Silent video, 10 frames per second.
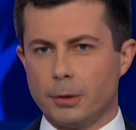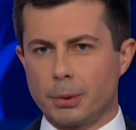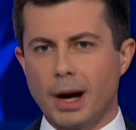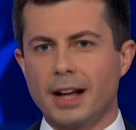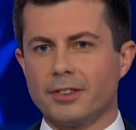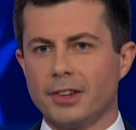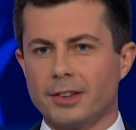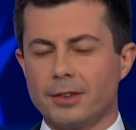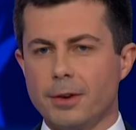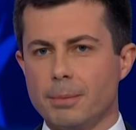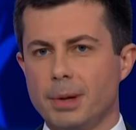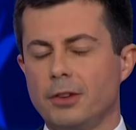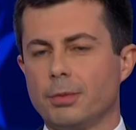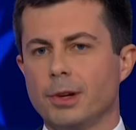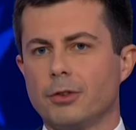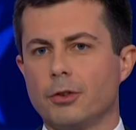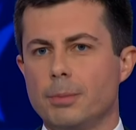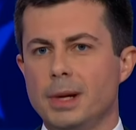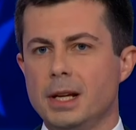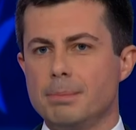process of impeachment should
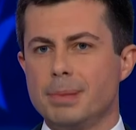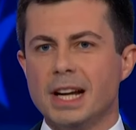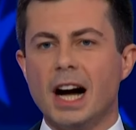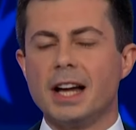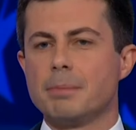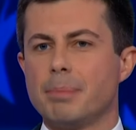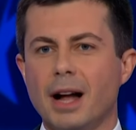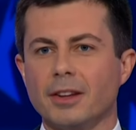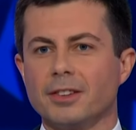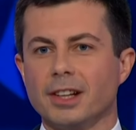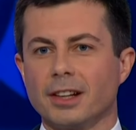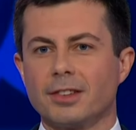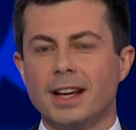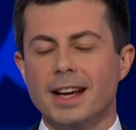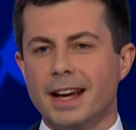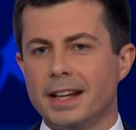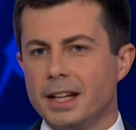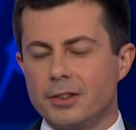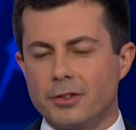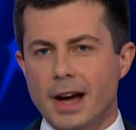be beyond politics, and it
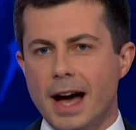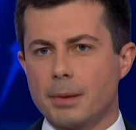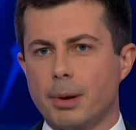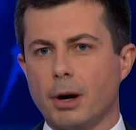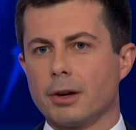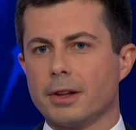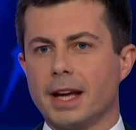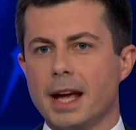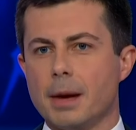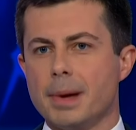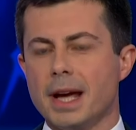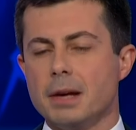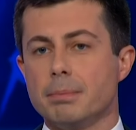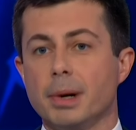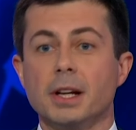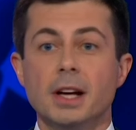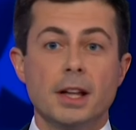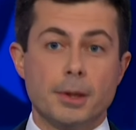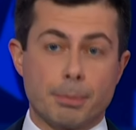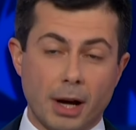is not a part of the campaign, but
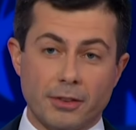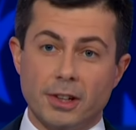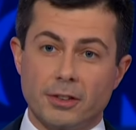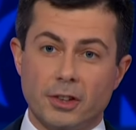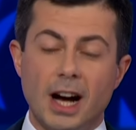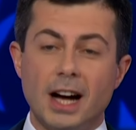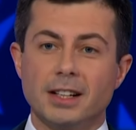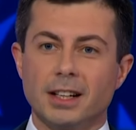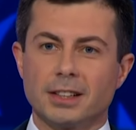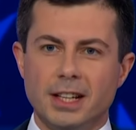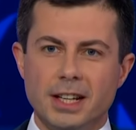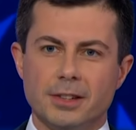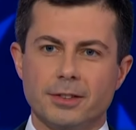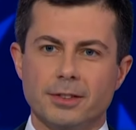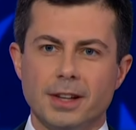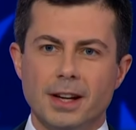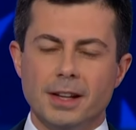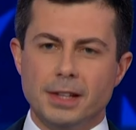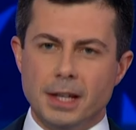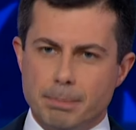the president's conduct is.
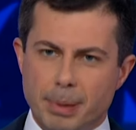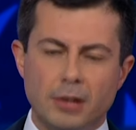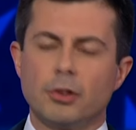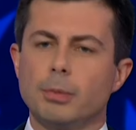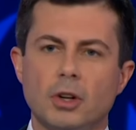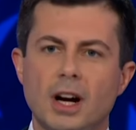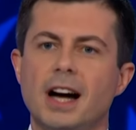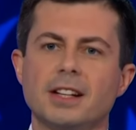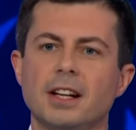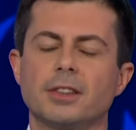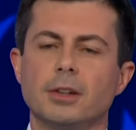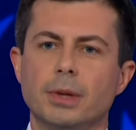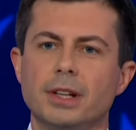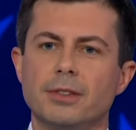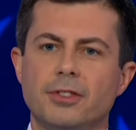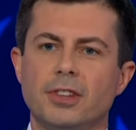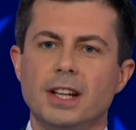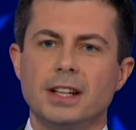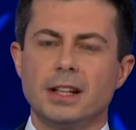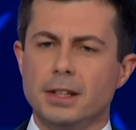The impeachable conduct that we have
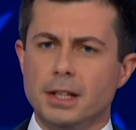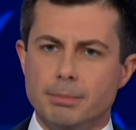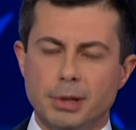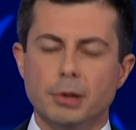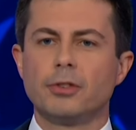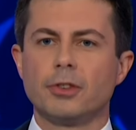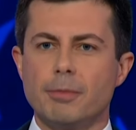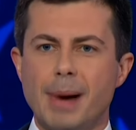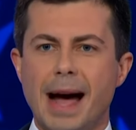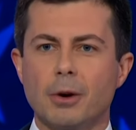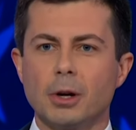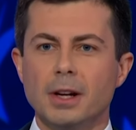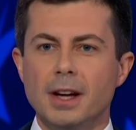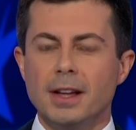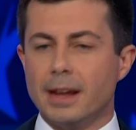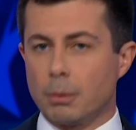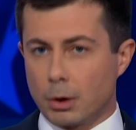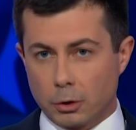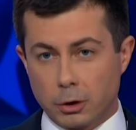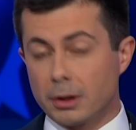seen in the abuse of power, that
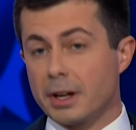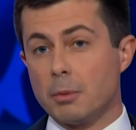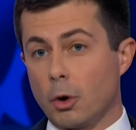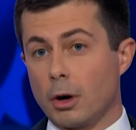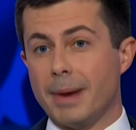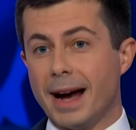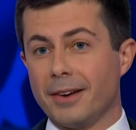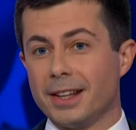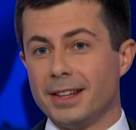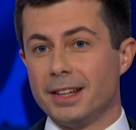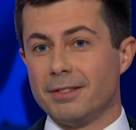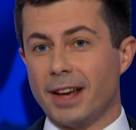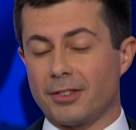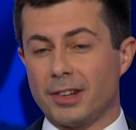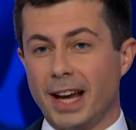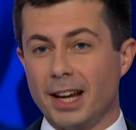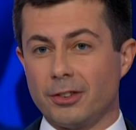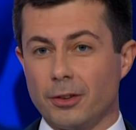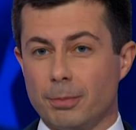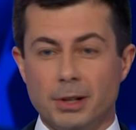we're learning more about in the
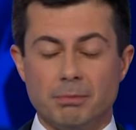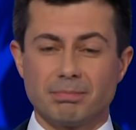investigations, but